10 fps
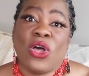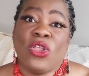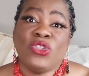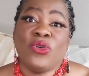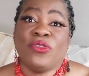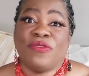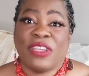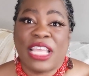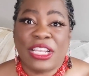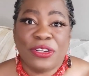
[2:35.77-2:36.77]
all
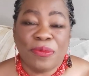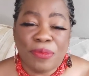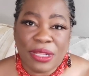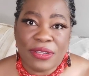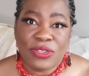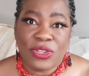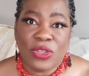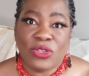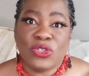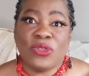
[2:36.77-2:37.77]
notification buttons
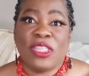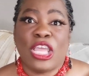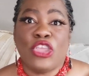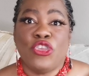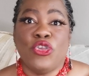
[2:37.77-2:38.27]
on so that